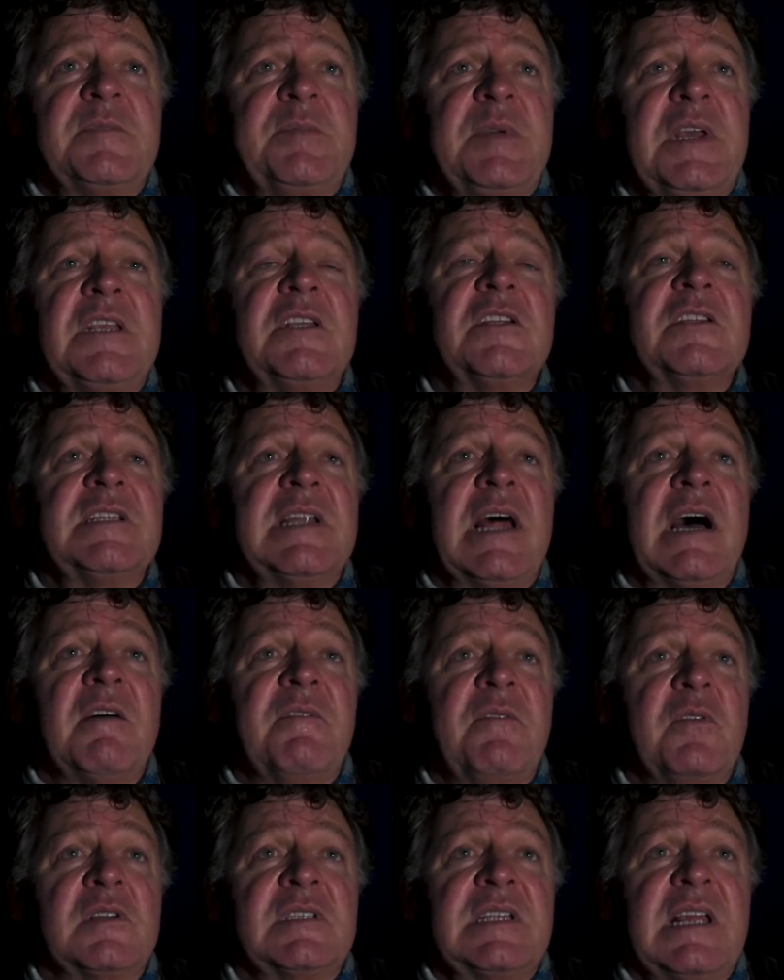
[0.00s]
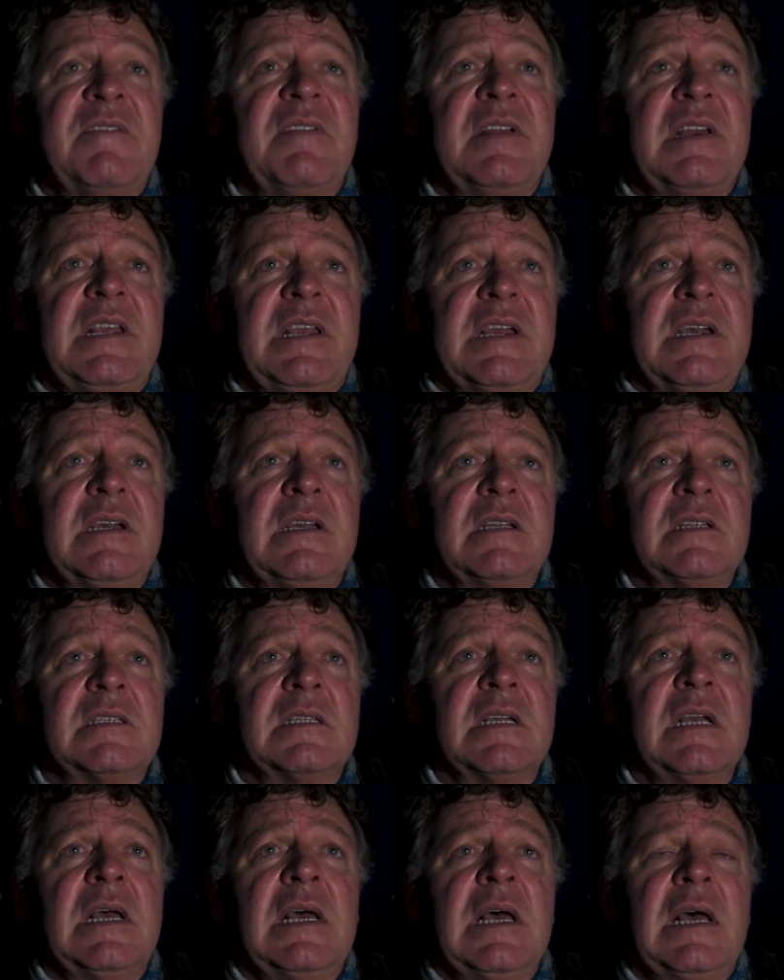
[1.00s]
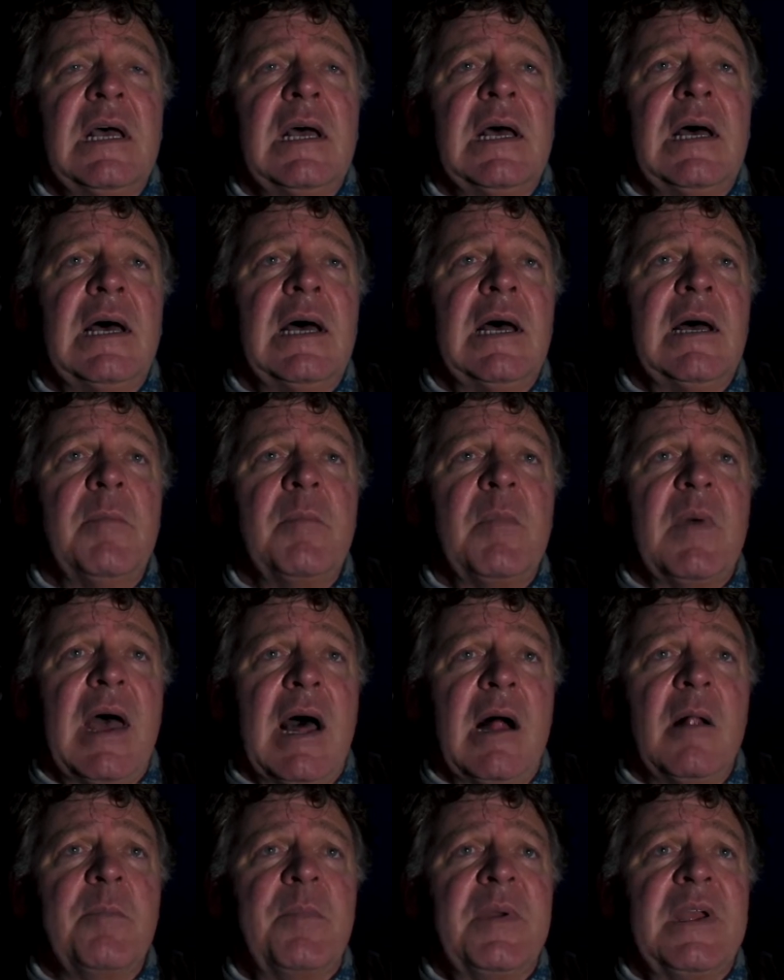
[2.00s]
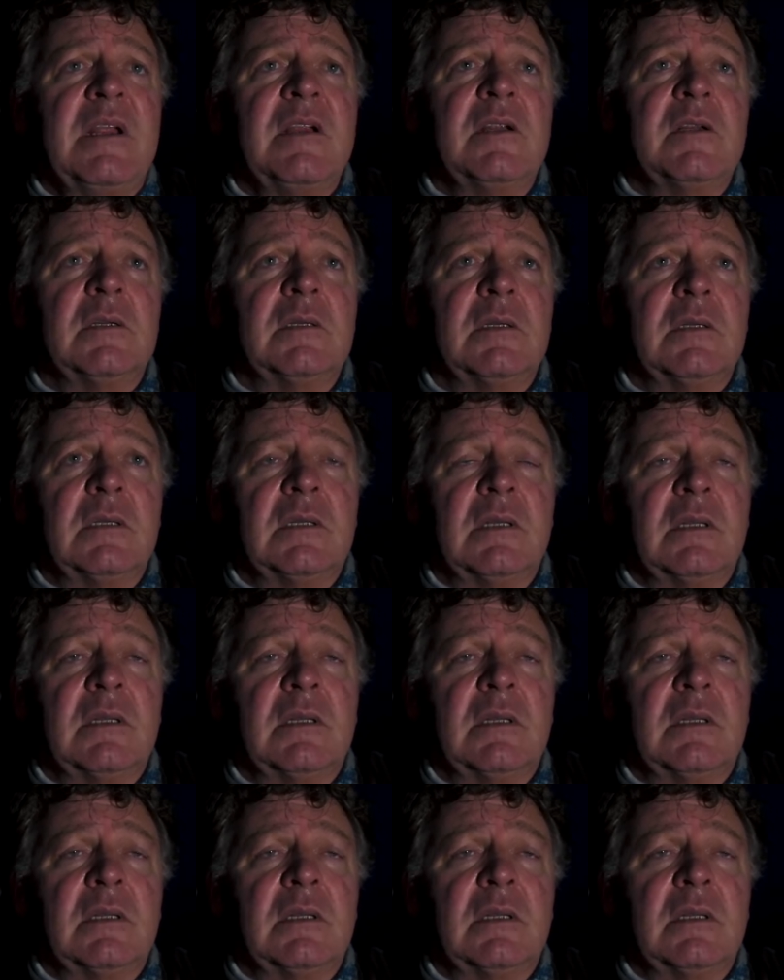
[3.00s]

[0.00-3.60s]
beaches now for 7 years, helping